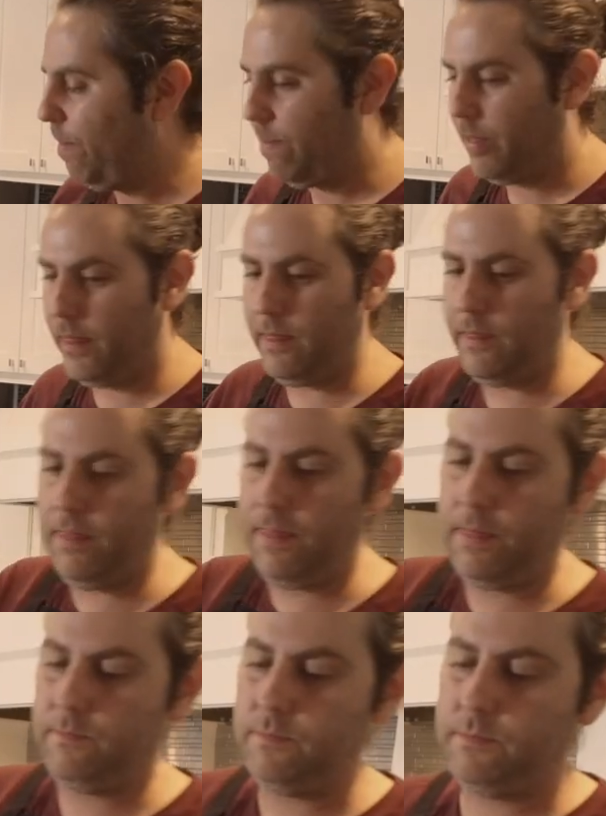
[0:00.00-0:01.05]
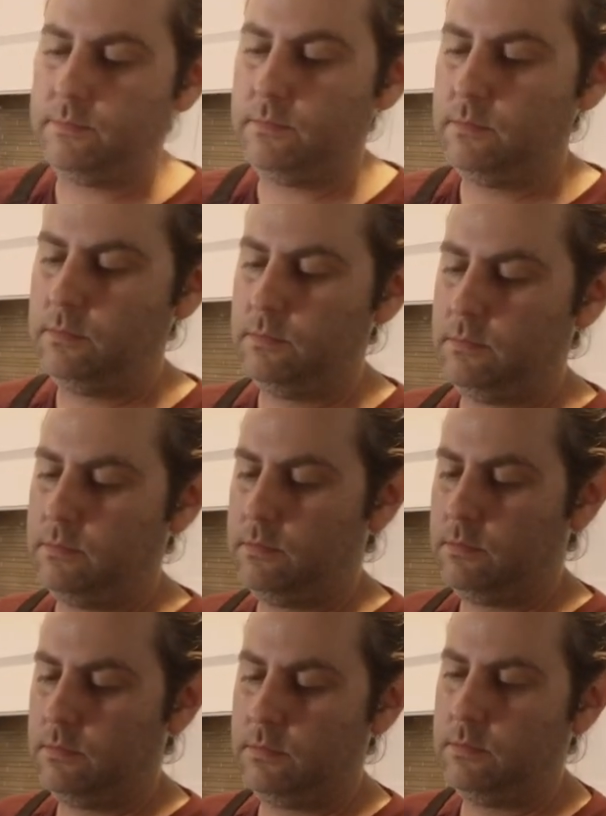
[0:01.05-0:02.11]

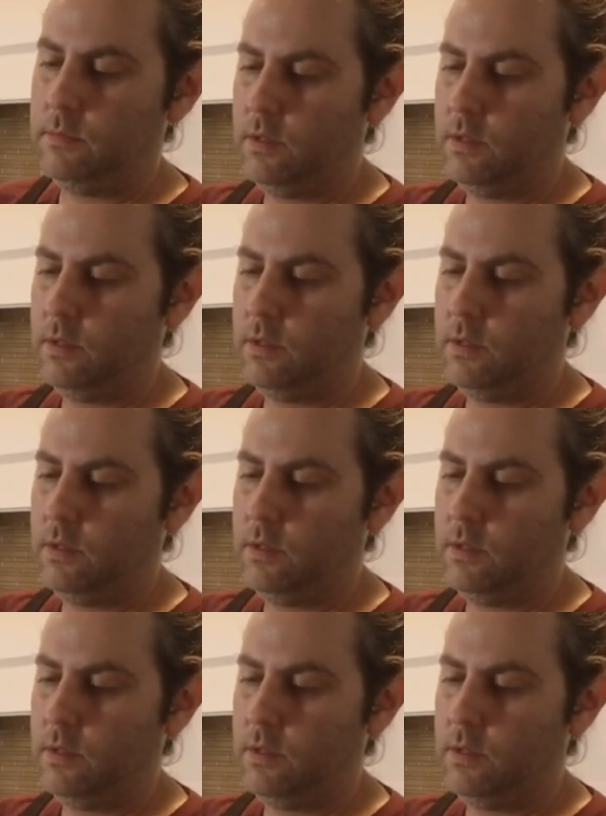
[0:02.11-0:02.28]
Nothing is said.